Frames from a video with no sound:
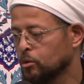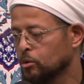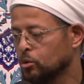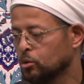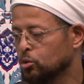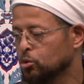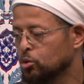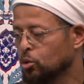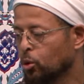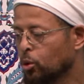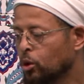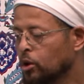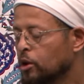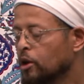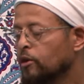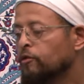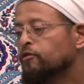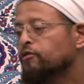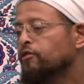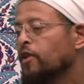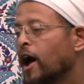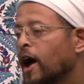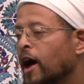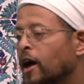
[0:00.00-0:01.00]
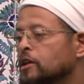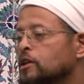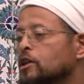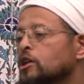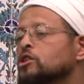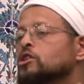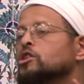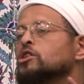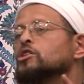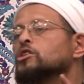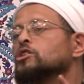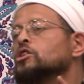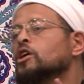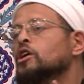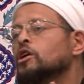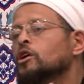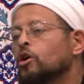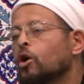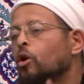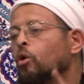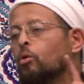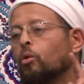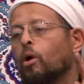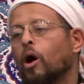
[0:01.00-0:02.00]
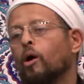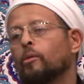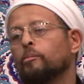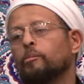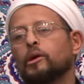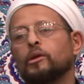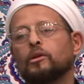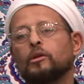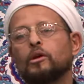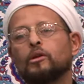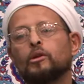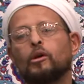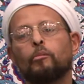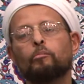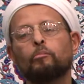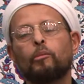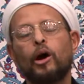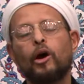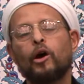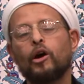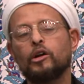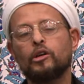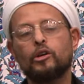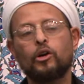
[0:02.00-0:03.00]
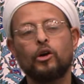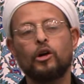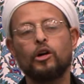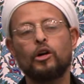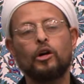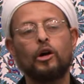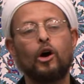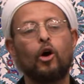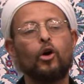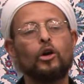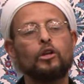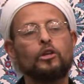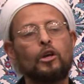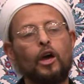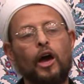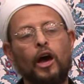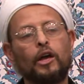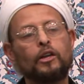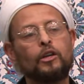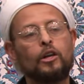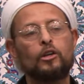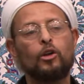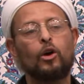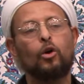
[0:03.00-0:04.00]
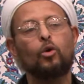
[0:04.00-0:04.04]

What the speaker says: you wouldn't find a single woman in America or Canada